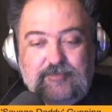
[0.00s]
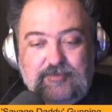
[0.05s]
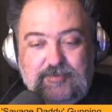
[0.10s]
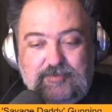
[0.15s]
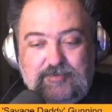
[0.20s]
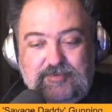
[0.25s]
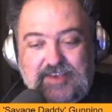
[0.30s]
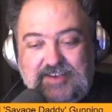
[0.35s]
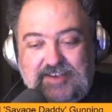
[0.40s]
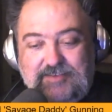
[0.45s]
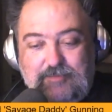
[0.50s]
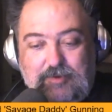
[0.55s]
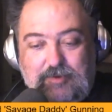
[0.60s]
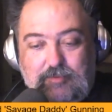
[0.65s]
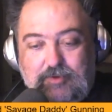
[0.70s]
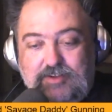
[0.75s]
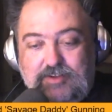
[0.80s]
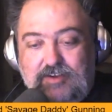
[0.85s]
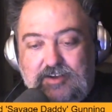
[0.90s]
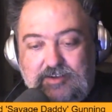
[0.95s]
the sake of what
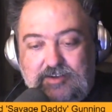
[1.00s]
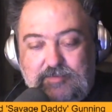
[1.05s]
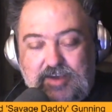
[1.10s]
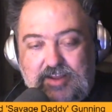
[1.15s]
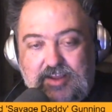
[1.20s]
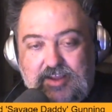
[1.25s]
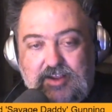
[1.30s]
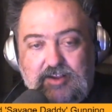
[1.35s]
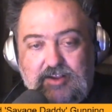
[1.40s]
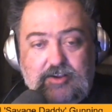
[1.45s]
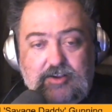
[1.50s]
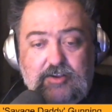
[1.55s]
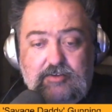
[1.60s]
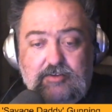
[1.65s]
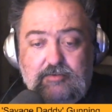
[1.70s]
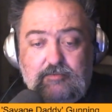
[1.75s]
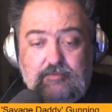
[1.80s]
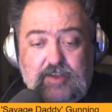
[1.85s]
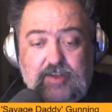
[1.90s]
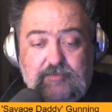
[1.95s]
we're talking about here,
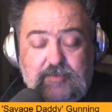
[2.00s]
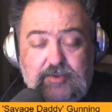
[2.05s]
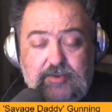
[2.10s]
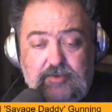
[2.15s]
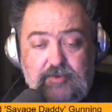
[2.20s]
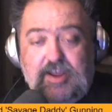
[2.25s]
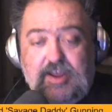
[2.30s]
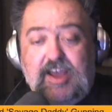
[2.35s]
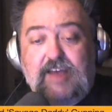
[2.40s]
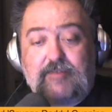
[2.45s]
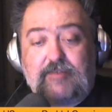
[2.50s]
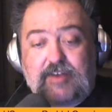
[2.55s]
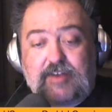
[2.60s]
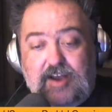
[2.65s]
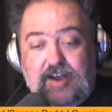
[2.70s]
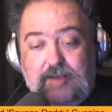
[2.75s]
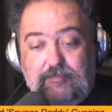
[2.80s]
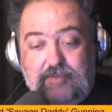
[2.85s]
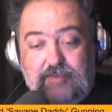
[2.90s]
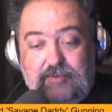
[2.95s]
if you don't have a
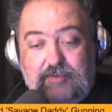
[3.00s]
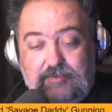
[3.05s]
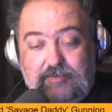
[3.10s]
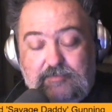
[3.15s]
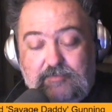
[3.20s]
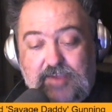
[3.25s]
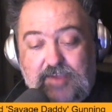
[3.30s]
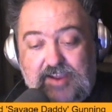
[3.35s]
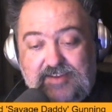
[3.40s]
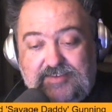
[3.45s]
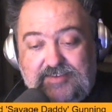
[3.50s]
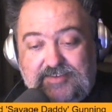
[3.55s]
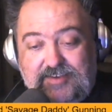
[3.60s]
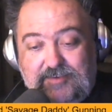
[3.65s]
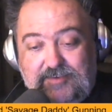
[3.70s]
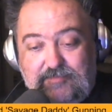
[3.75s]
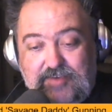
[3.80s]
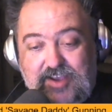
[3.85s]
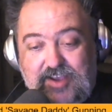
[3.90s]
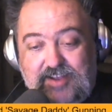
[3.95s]
copy of the Fantasy
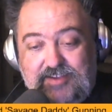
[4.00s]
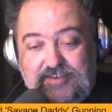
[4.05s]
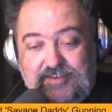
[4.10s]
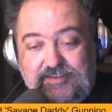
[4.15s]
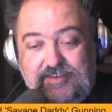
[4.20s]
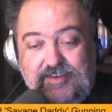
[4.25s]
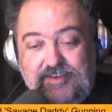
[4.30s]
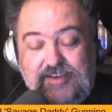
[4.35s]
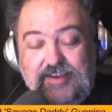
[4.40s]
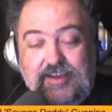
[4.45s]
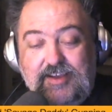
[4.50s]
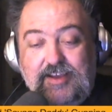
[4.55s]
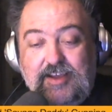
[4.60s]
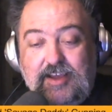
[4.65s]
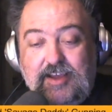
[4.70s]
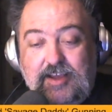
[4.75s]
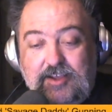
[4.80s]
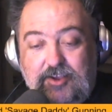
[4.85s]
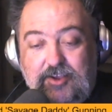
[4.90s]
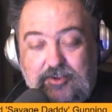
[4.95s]
Companion,
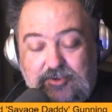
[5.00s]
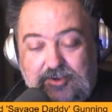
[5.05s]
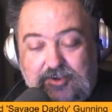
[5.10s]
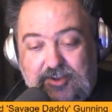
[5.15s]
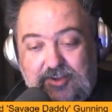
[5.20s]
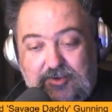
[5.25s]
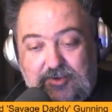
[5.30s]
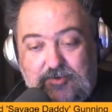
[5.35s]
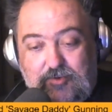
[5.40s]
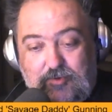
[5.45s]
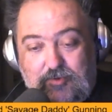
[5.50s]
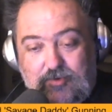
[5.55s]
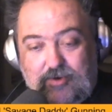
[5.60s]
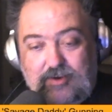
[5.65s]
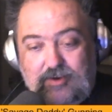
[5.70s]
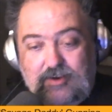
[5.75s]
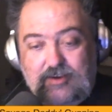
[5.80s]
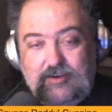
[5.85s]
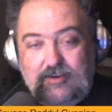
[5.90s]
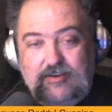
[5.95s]
you're looking at
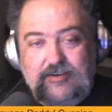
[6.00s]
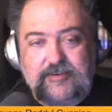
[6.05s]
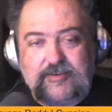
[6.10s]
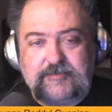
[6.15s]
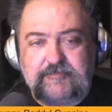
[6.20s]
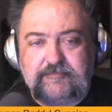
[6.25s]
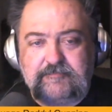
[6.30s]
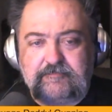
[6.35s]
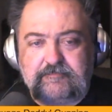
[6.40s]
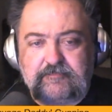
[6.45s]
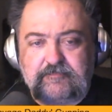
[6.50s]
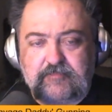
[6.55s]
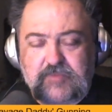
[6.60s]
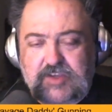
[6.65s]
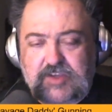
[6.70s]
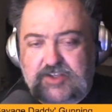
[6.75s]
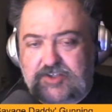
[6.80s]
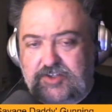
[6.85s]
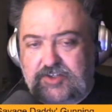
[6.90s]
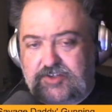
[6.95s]
core.
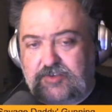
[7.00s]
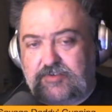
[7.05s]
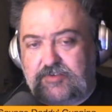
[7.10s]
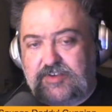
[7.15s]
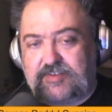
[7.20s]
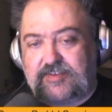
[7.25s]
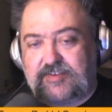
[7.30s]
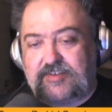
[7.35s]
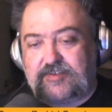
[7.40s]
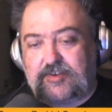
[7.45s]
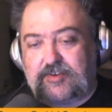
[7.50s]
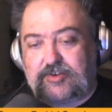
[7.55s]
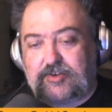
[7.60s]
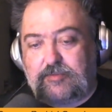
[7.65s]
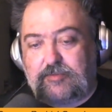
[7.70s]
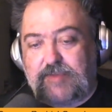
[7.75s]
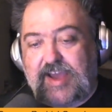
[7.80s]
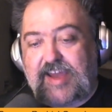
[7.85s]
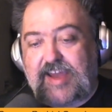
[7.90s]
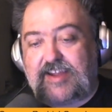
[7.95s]
Could you do this as a
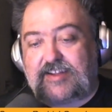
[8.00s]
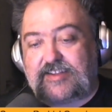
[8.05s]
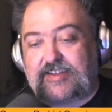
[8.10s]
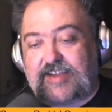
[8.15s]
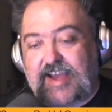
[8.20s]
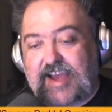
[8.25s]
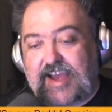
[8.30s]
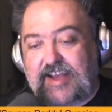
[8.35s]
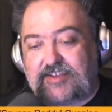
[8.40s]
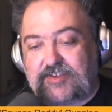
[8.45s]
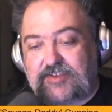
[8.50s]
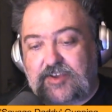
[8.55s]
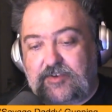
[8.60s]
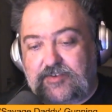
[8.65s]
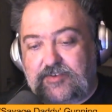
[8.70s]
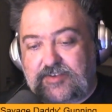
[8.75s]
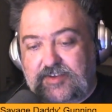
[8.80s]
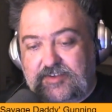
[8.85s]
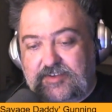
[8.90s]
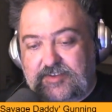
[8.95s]
dramatic task
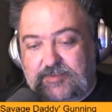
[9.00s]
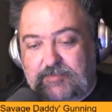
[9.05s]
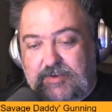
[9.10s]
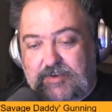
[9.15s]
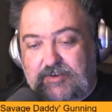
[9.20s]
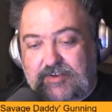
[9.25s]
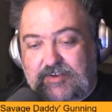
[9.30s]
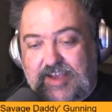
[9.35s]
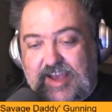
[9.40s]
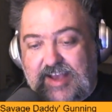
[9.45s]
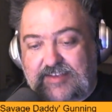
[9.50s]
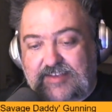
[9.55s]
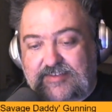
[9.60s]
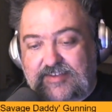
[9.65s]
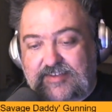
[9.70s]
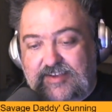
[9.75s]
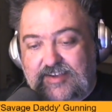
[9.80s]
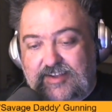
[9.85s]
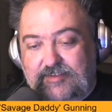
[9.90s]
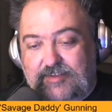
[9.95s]
using spell
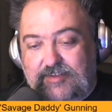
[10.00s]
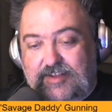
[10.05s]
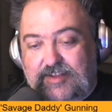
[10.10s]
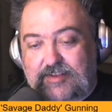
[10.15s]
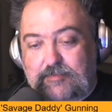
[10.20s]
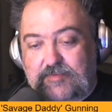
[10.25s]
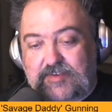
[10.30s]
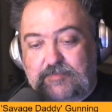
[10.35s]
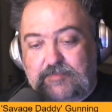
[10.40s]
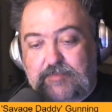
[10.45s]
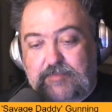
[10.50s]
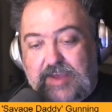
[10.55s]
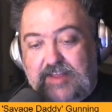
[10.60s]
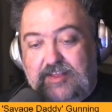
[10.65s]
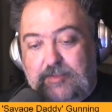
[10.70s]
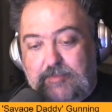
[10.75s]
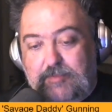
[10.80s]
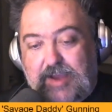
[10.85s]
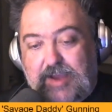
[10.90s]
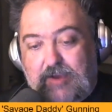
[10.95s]
casting and let them
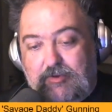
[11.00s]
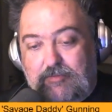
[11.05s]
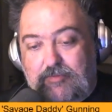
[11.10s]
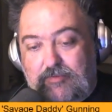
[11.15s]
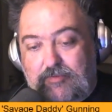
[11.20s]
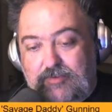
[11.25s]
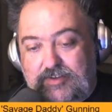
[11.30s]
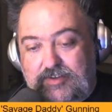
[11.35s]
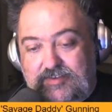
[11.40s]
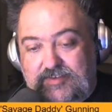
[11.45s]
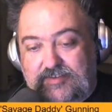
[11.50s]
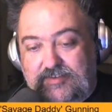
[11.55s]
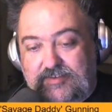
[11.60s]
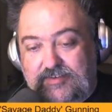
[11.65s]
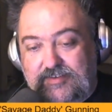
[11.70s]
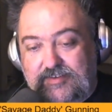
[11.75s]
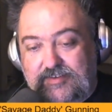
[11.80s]
spend the power points